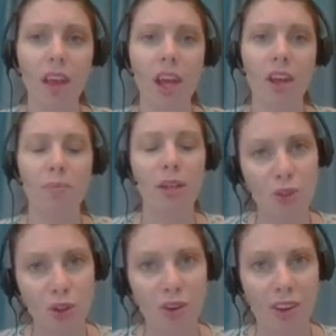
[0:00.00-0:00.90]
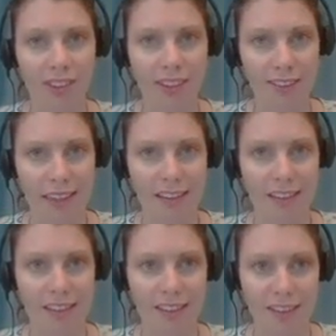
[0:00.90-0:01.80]
But do so honestly and
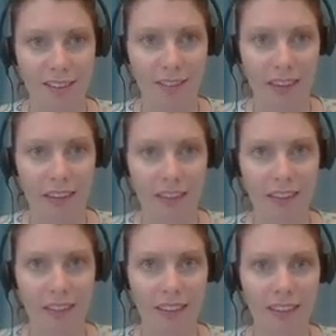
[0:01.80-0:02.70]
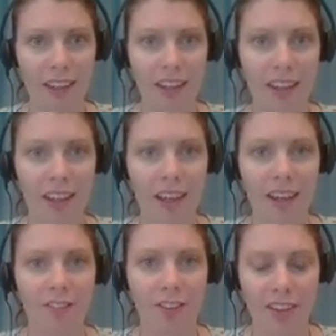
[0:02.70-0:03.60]
sincerely.
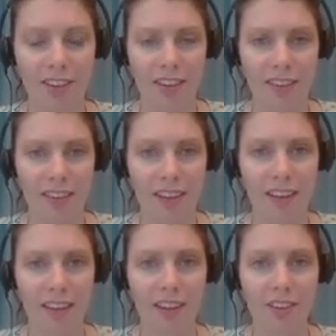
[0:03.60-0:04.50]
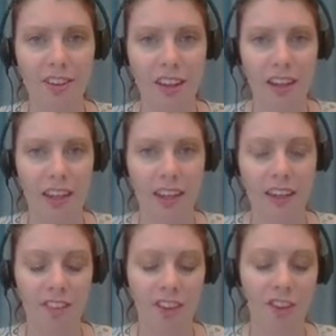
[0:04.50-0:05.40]
For instance, in a letter declining an
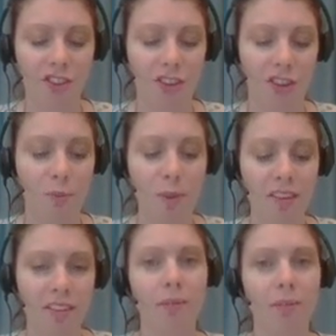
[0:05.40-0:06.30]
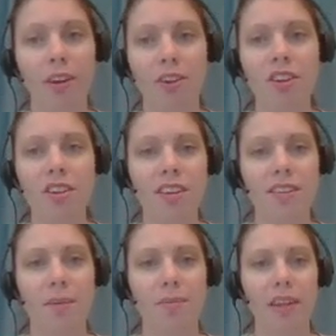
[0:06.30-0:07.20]
invitation to speak somewhere, you could say
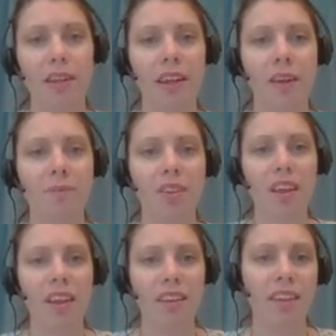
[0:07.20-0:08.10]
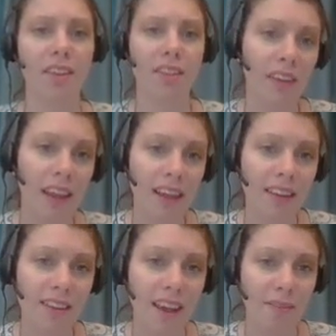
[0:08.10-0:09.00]
something like, the
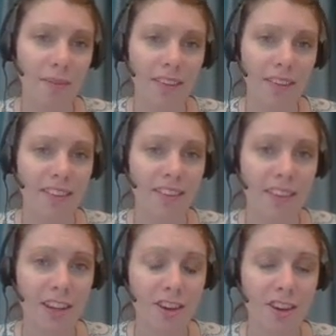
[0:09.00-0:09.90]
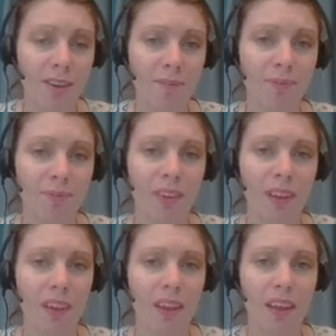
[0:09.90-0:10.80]
Thalians have my sincere
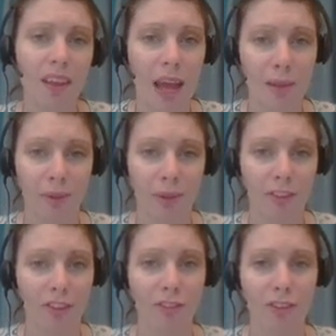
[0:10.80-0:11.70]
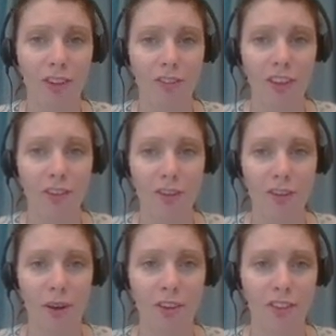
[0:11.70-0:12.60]
admiration for their fundraising
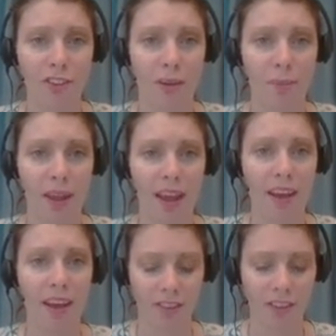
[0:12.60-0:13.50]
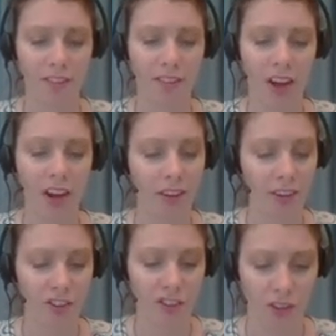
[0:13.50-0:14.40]
projects on behalf of
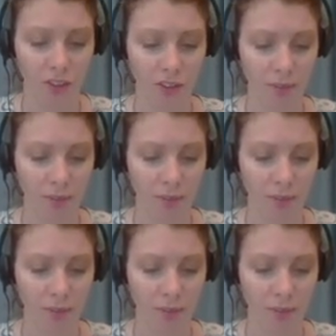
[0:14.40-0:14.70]
hungry children.